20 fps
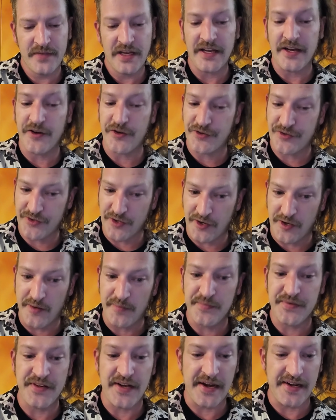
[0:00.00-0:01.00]
Here's
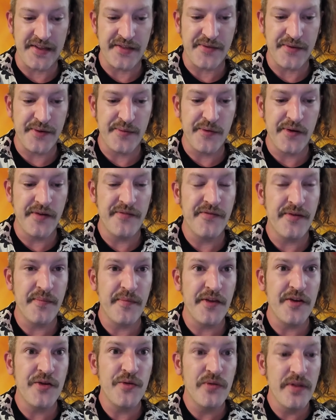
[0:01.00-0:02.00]
Psalms 93:1
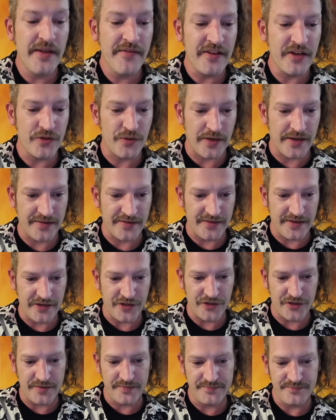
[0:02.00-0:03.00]
from the New Living
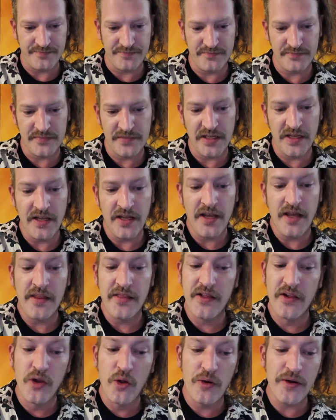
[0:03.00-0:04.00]
Translation.
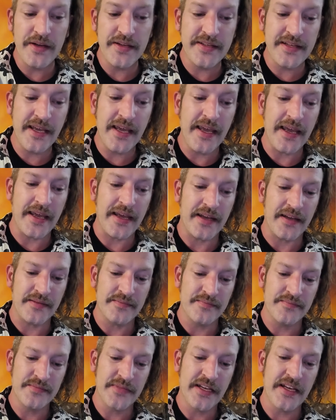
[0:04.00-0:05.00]
The Lord is king.
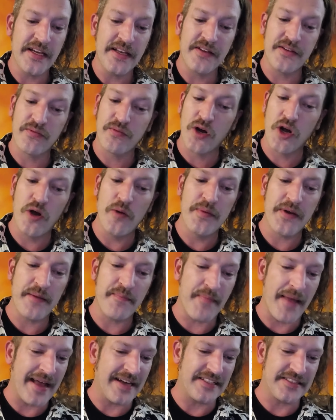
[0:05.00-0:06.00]
He is robed
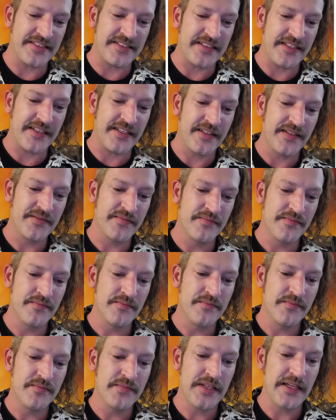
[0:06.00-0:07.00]
in majesty.
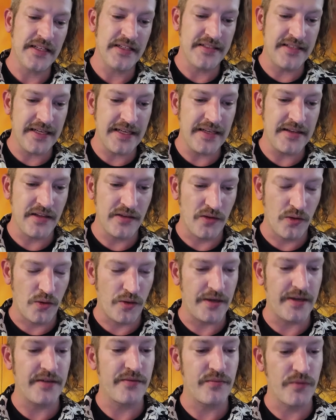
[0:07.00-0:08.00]
Indeed, the
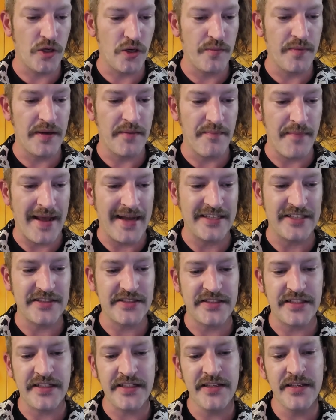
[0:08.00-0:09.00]
Lord is robed in
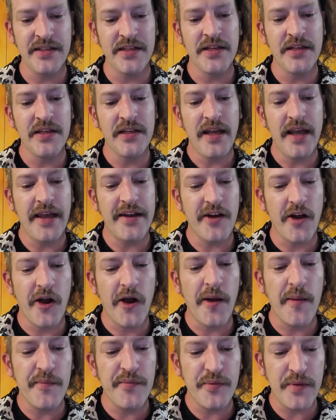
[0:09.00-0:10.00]
majesty and
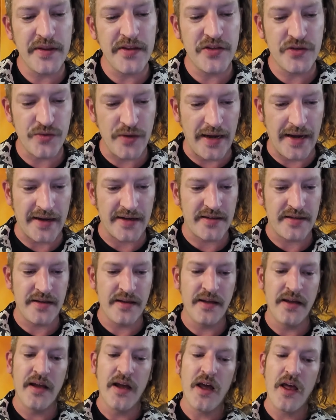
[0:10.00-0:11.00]
armed with strength.
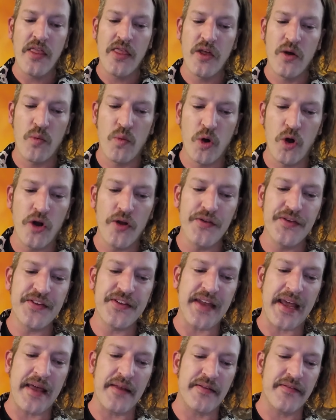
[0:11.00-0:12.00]
The world
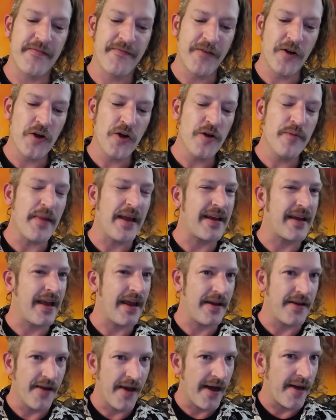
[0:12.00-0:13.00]
stands firm and
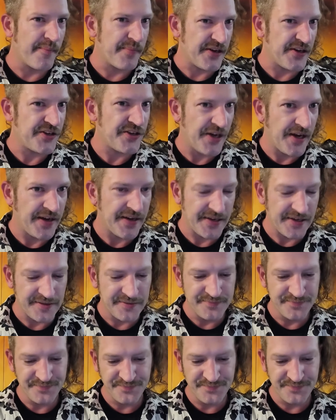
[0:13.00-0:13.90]
cannot be shaken.